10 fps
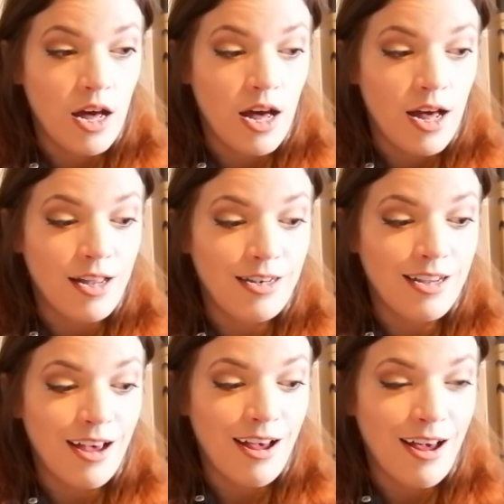And
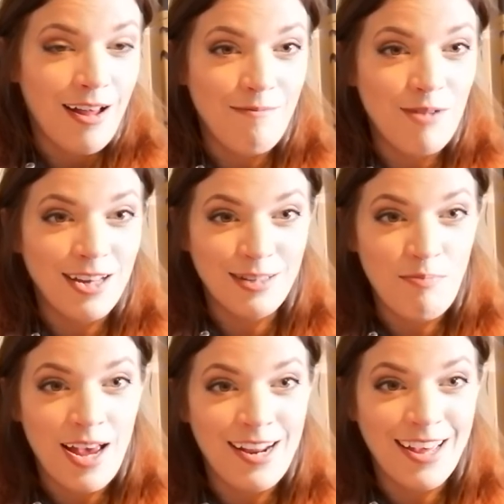uh, because I'm
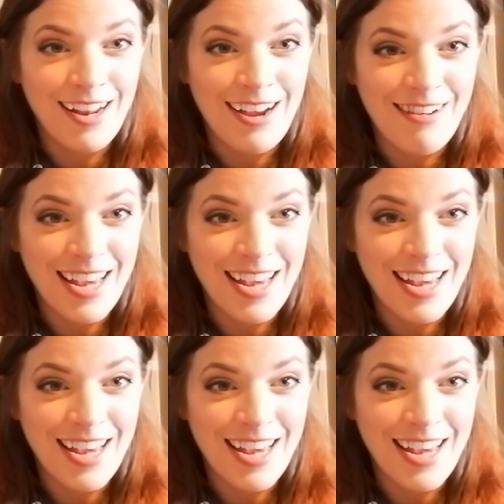panicking now,